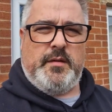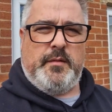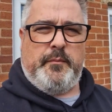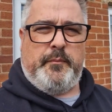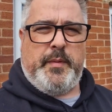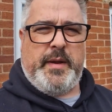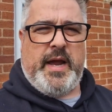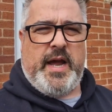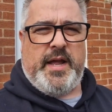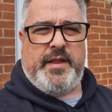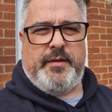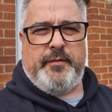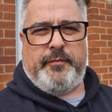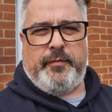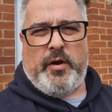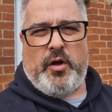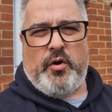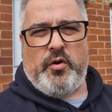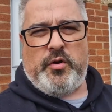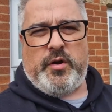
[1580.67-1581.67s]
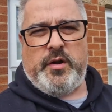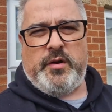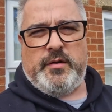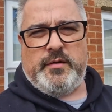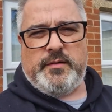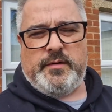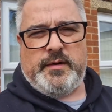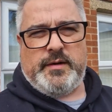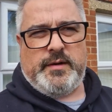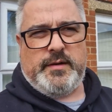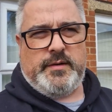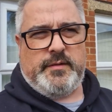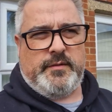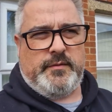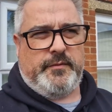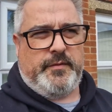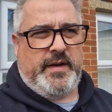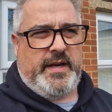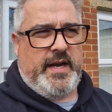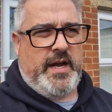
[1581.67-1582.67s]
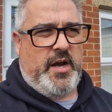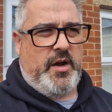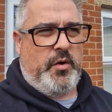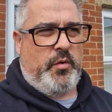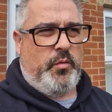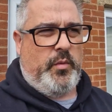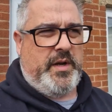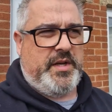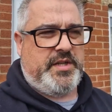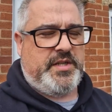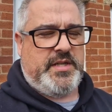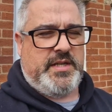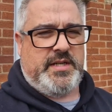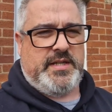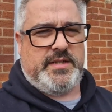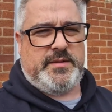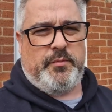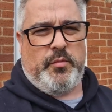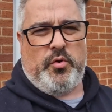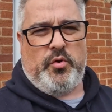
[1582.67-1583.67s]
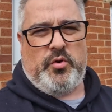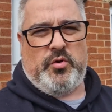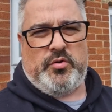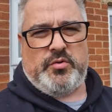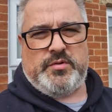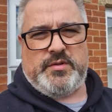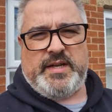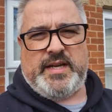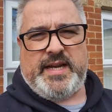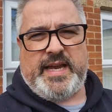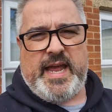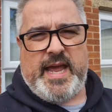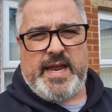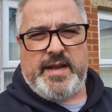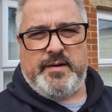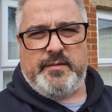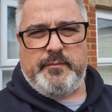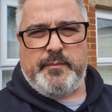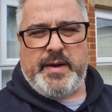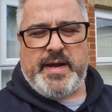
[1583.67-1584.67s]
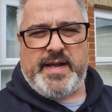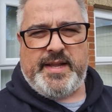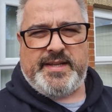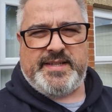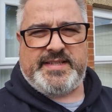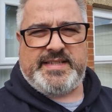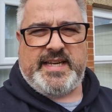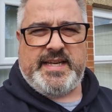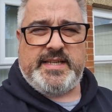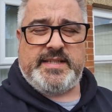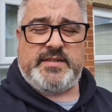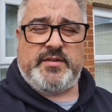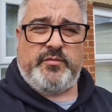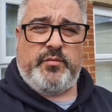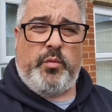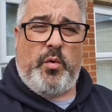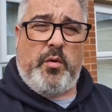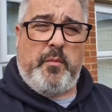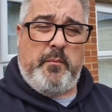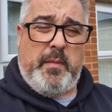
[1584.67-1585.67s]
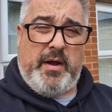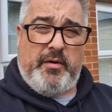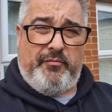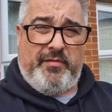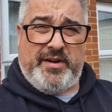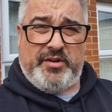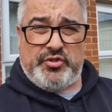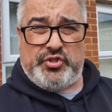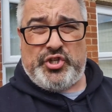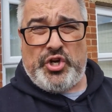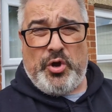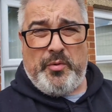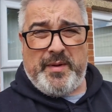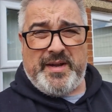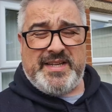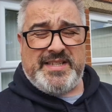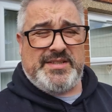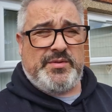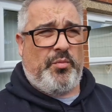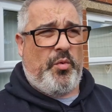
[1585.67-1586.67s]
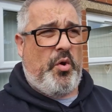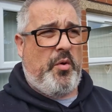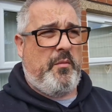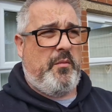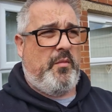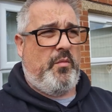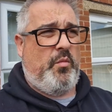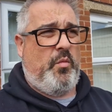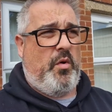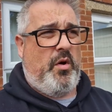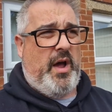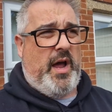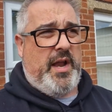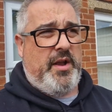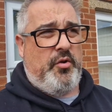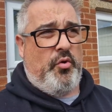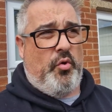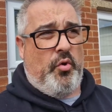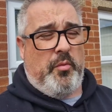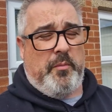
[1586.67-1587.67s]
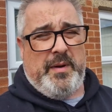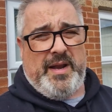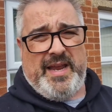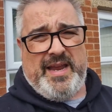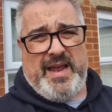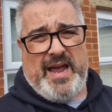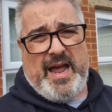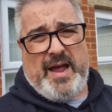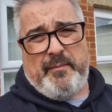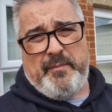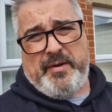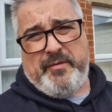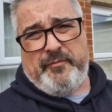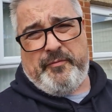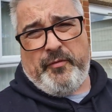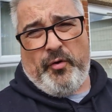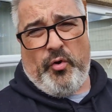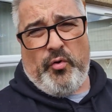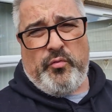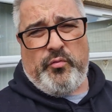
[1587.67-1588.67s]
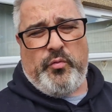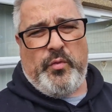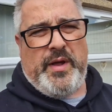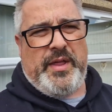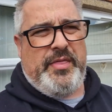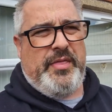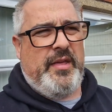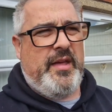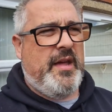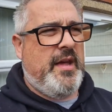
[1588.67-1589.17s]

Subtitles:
behind the vlog video, which is more, again, behind the scenes of what my real job is, what I normally am involved with.